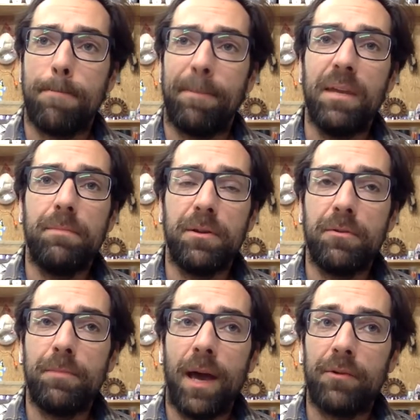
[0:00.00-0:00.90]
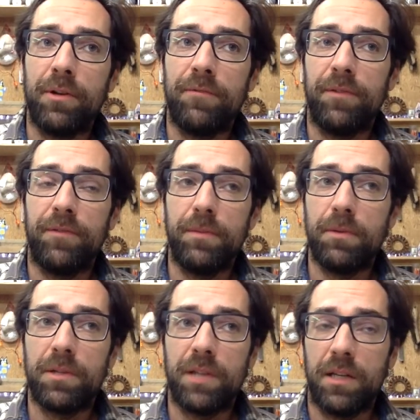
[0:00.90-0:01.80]
Keeping your battery at
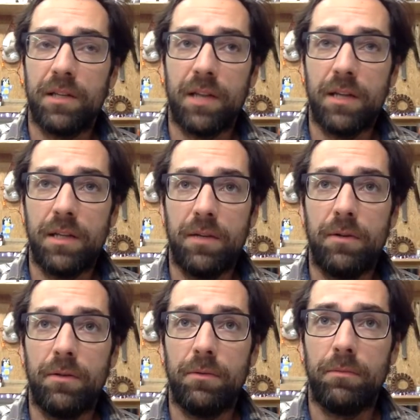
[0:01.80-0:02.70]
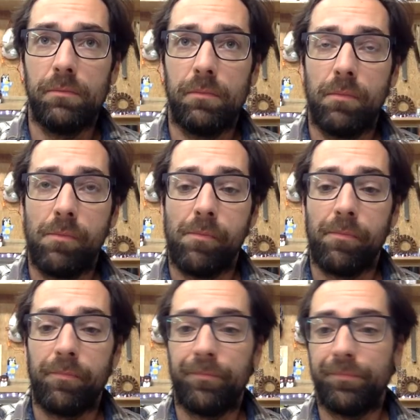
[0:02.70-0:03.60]
50% is ideal.
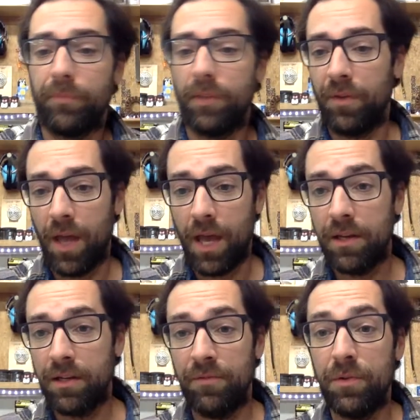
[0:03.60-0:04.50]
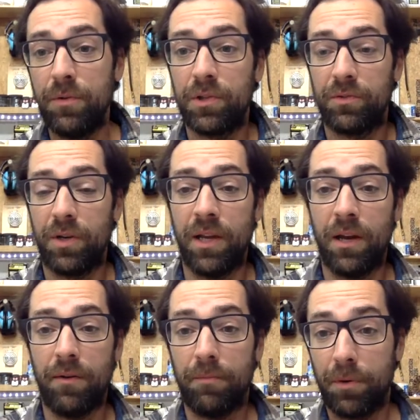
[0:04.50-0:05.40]
If I had any viewers right
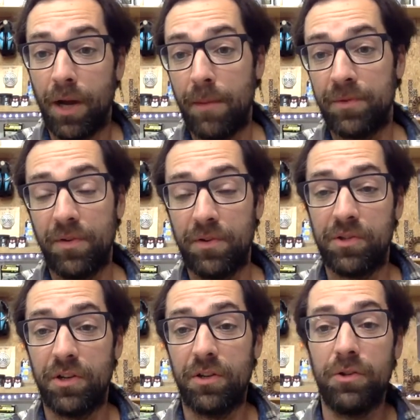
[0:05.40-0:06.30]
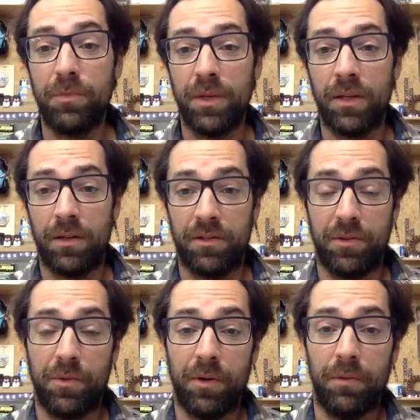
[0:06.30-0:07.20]
now, perhaps folks could clue me in as to
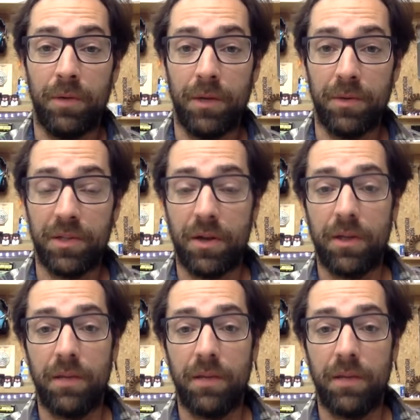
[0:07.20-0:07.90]
what I was talking